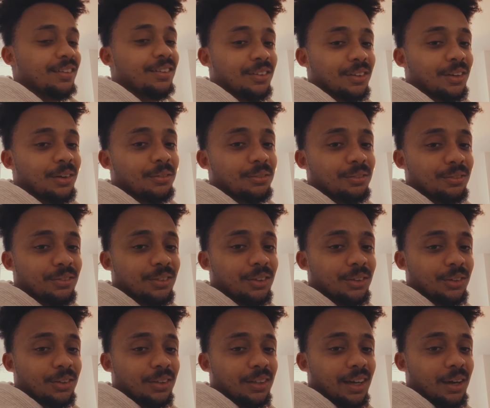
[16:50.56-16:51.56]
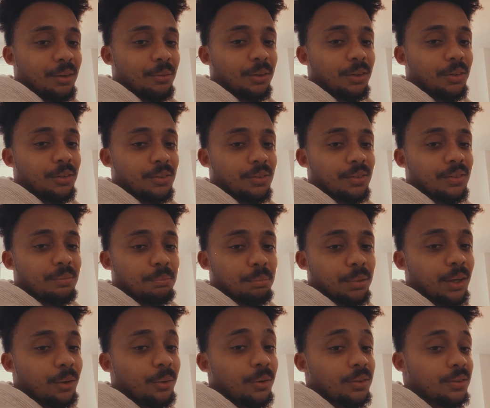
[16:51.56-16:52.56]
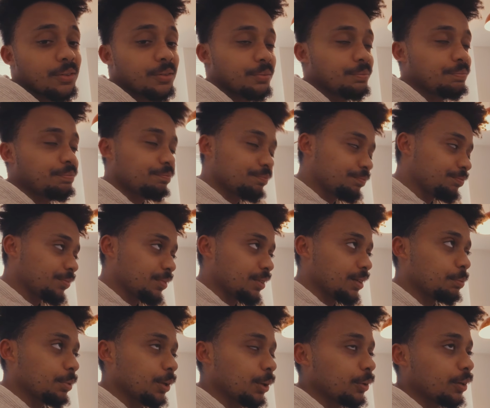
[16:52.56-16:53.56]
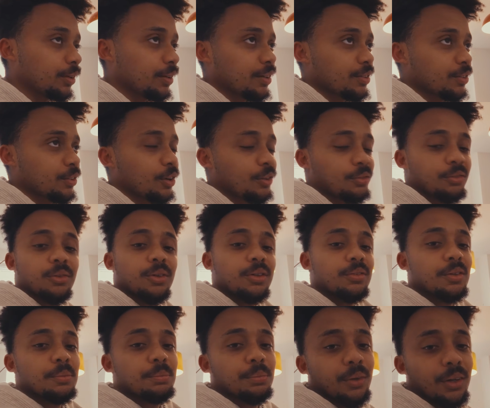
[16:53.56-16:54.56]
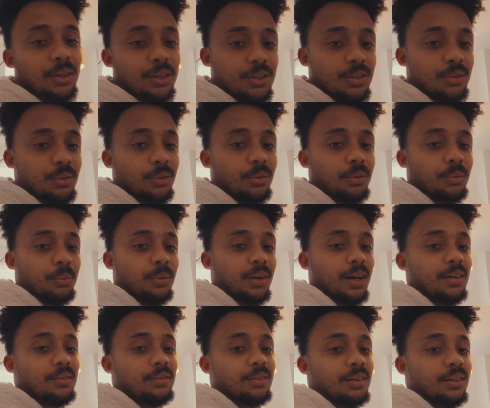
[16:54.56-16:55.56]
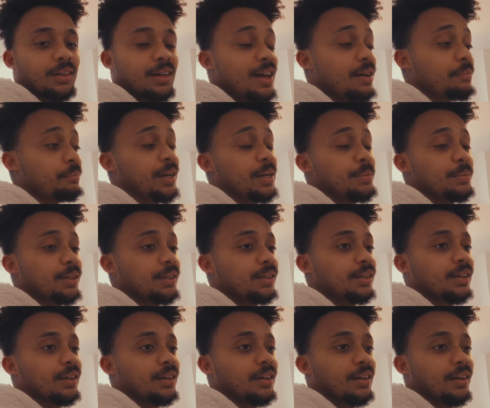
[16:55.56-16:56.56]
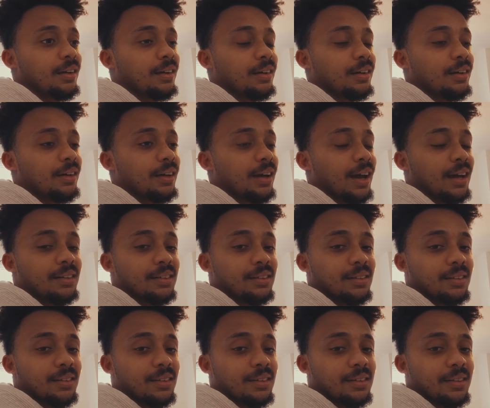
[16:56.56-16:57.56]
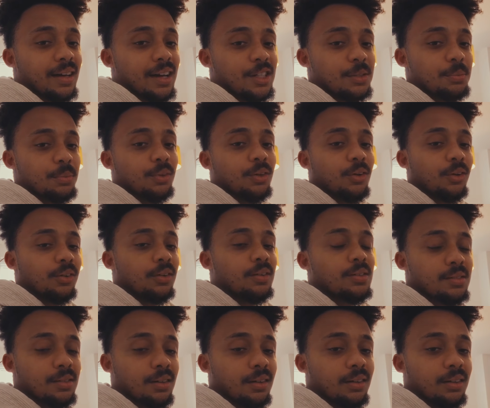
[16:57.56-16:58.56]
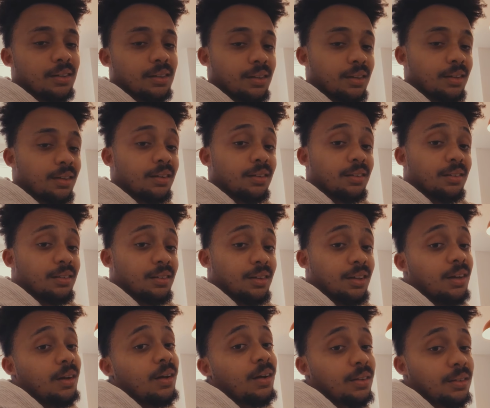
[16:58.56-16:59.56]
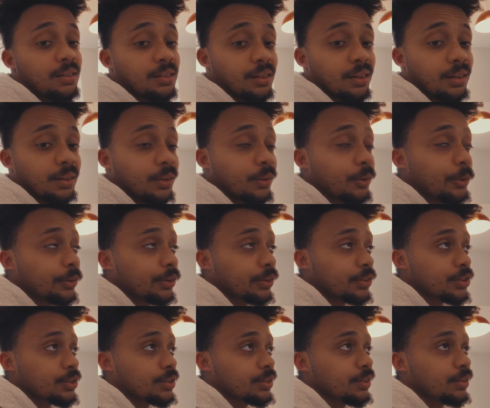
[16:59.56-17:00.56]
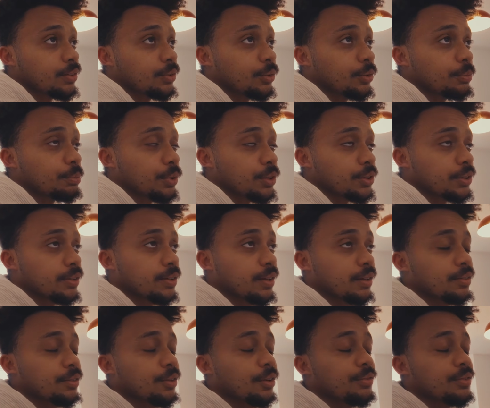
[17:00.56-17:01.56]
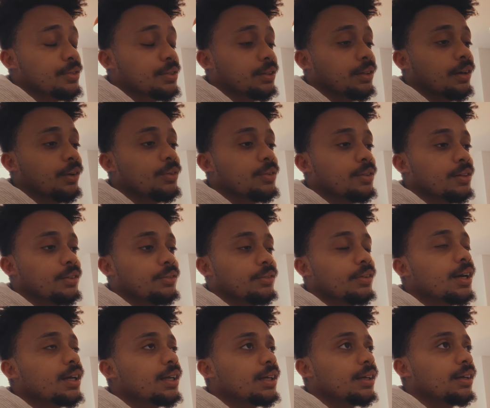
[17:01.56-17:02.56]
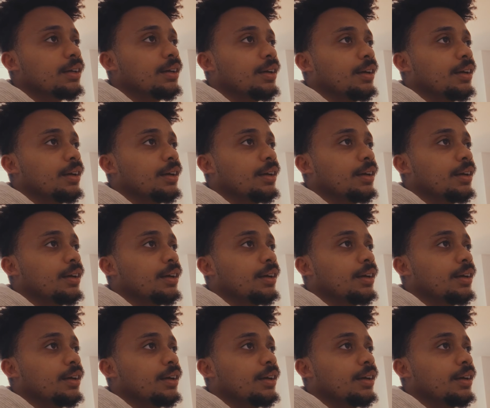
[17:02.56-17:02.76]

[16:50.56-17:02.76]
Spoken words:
you know, you can get one of those blowers to blow the dust off, or even a brush or whatever. Maybe adding an attachment onto the sides, the slide holder, just to sort of brush the dust off as it goes in, really.